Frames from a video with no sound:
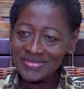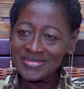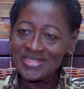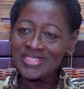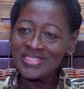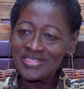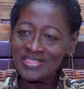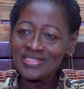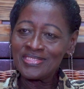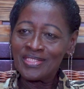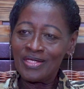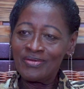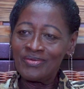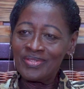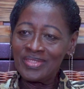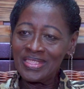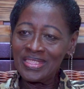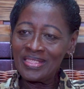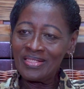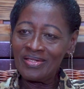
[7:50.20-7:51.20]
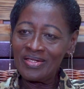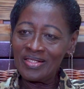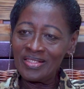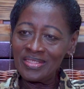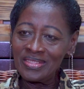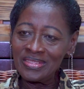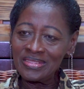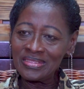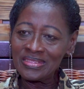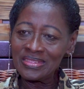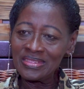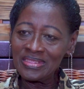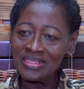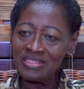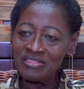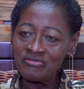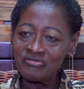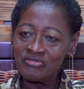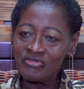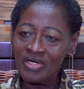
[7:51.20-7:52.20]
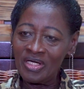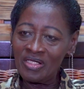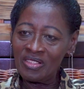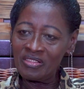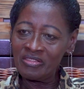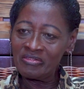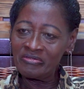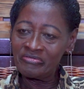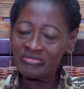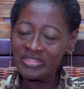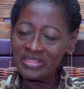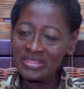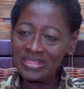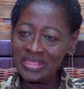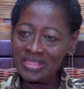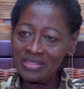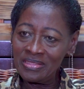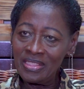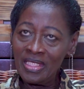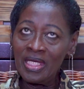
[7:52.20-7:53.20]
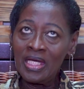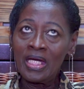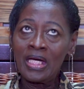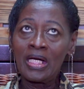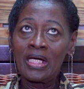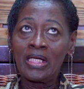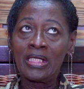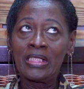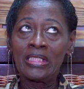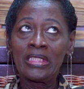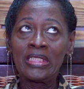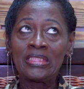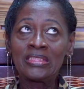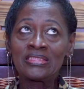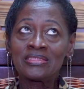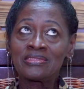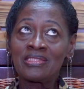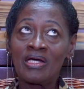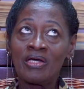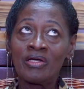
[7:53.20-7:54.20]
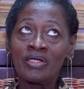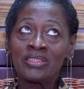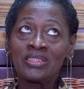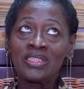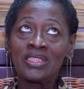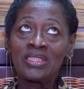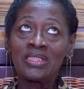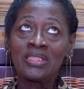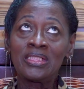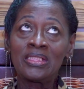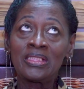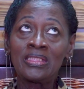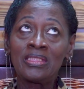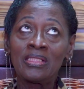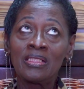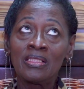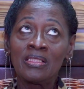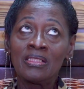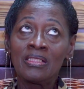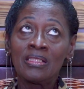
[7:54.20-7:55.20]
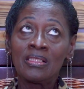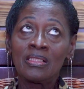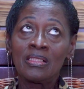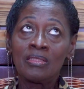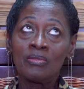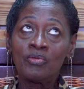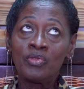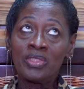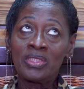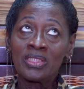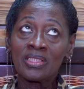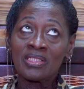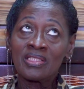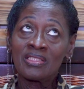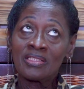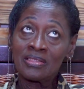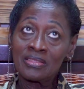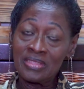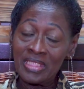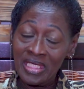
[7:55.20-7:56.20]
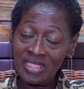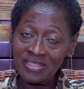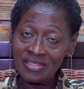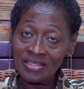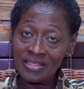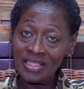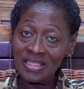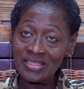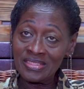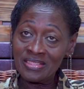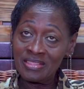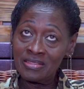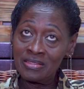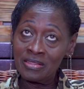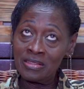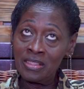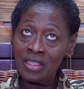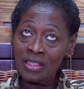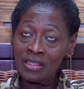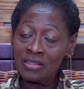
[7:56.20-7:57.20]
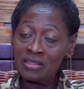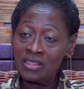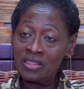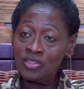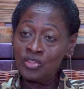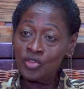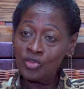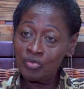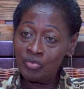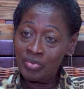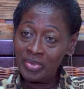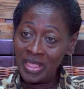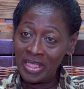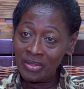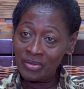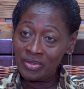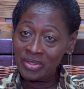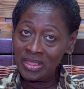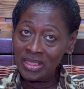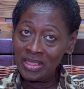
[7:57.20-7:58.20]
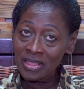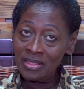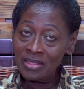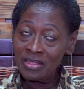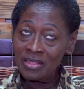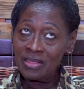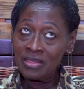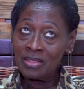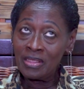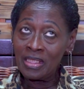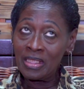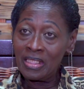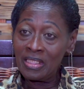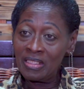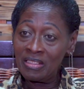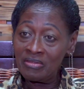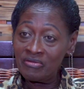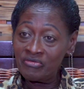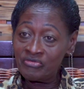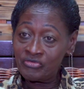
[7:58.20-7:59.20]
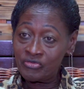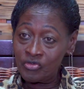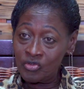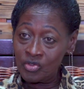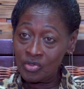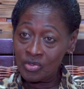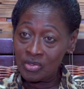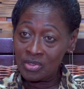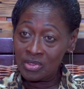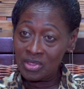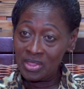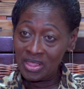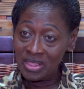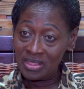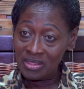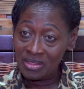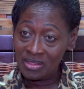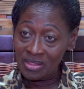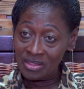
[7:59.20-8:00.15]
this is how I got involved in it. I started with another cousin, the Newberry Folk and